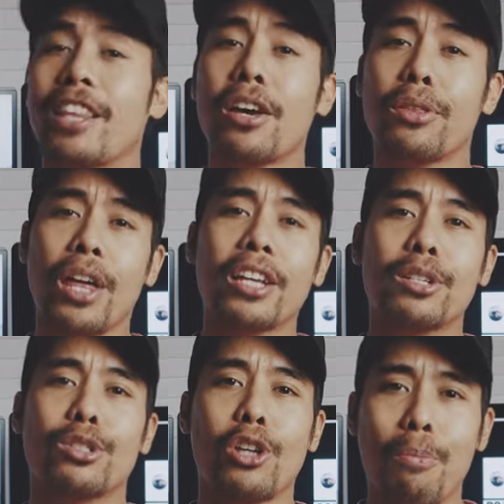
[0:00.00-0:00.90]
and I thank
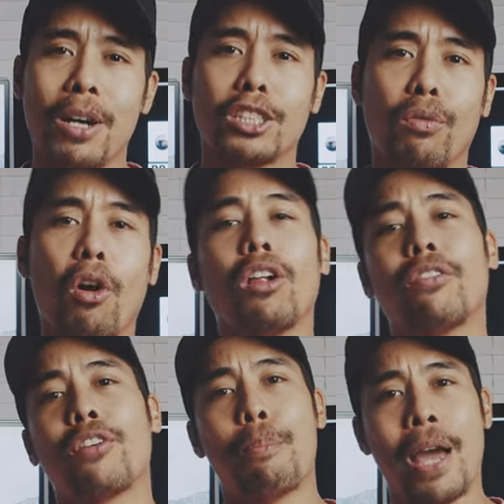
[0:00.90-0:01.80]
you so much for all
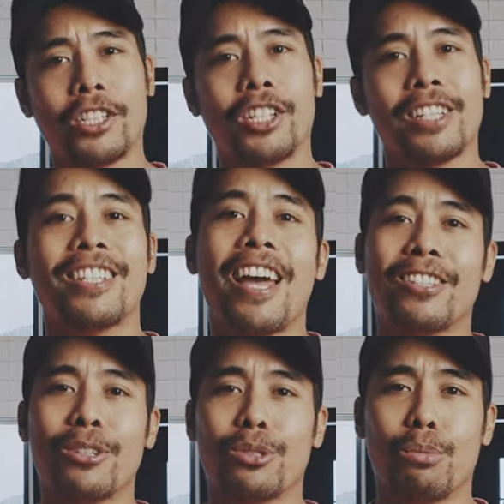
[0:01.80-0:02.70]
of your patience
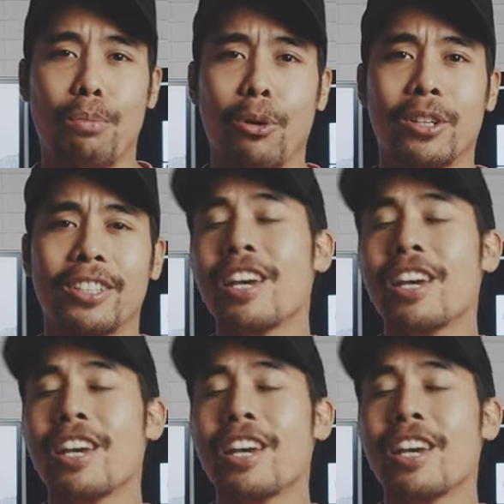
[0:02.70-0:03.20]
and your support.